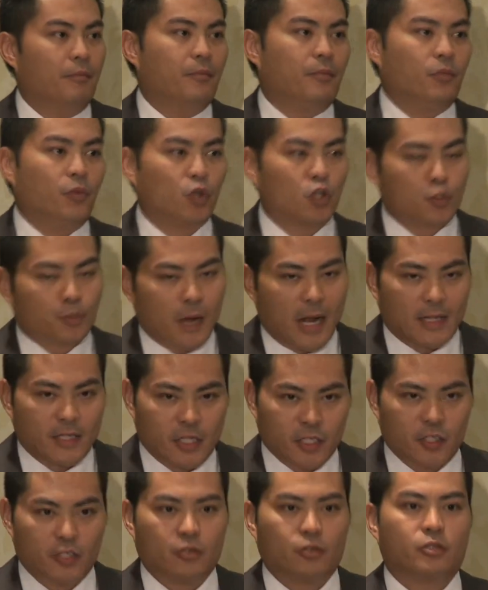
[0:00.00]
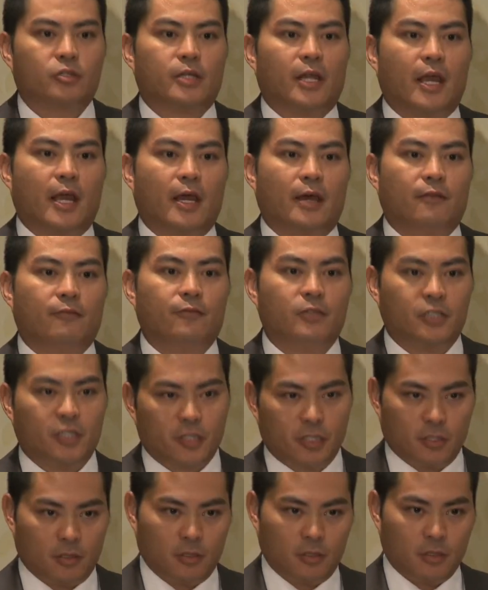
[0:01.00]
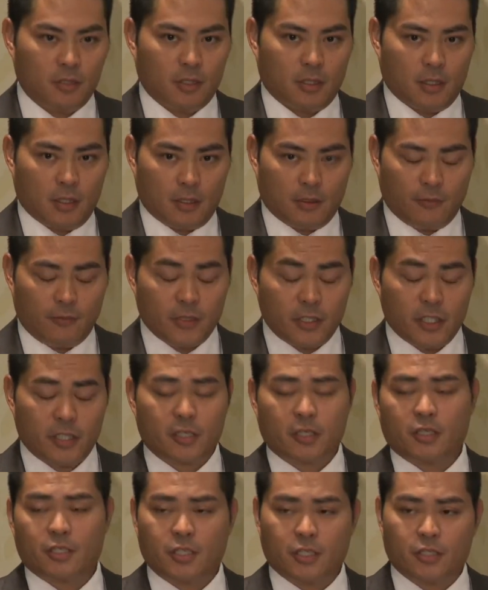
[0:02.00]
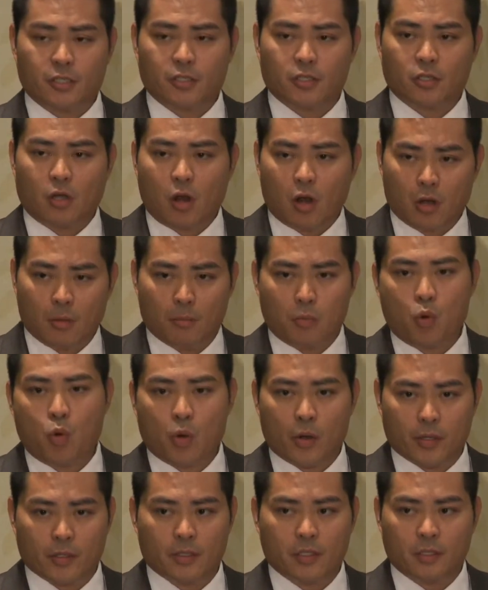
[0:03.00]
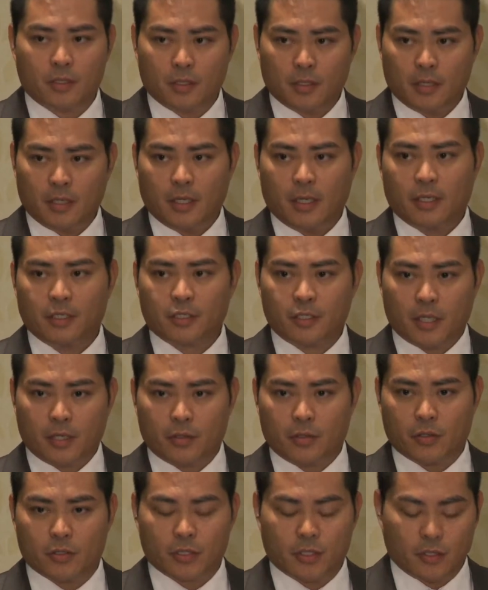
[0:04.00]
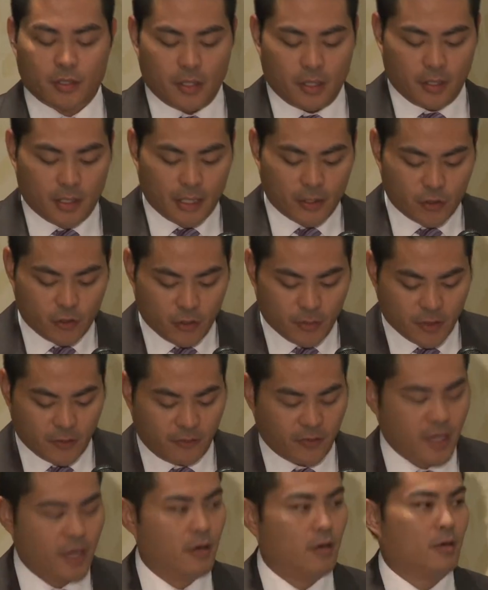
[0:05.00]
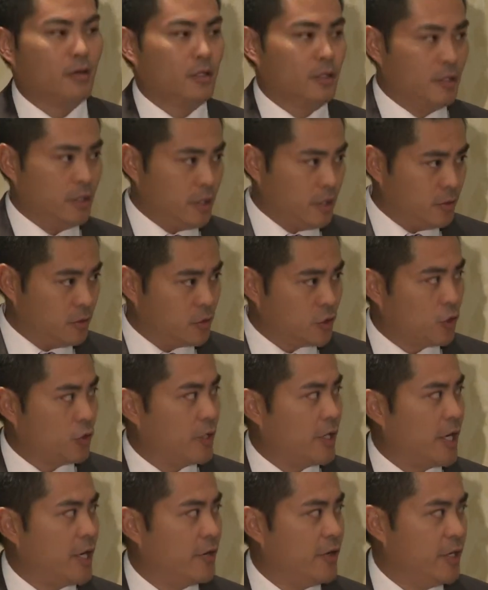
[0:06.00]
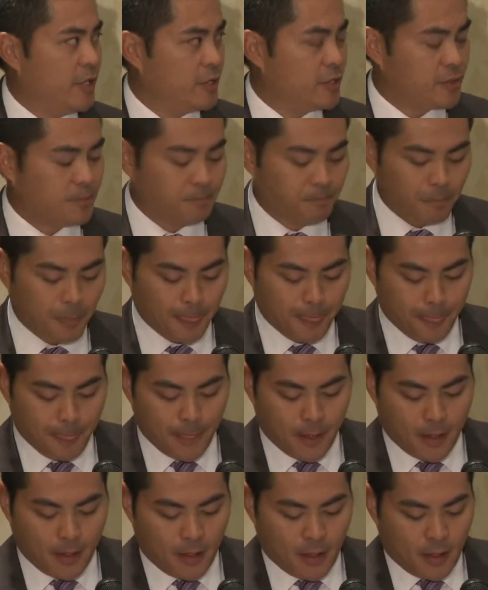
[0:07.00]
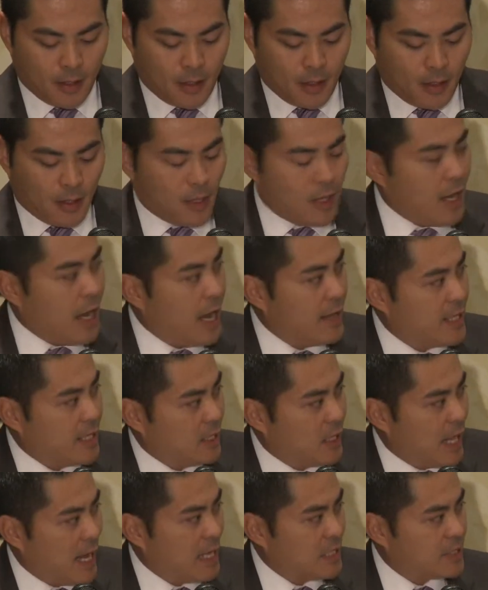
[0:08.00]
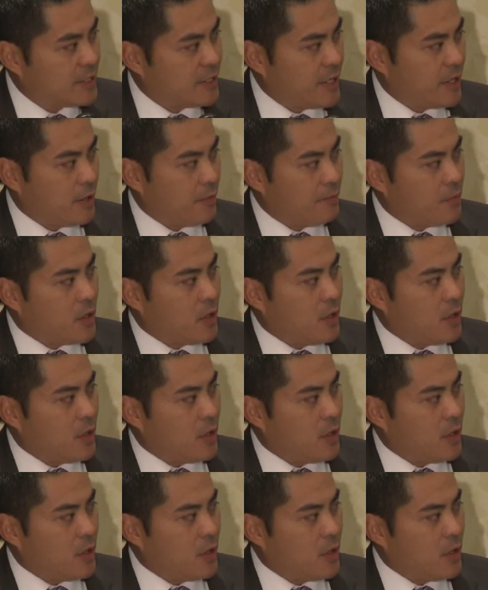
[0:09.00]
nurse practitioners and physician assistants are important extenders in that treatment of care in certain areas. And then last there,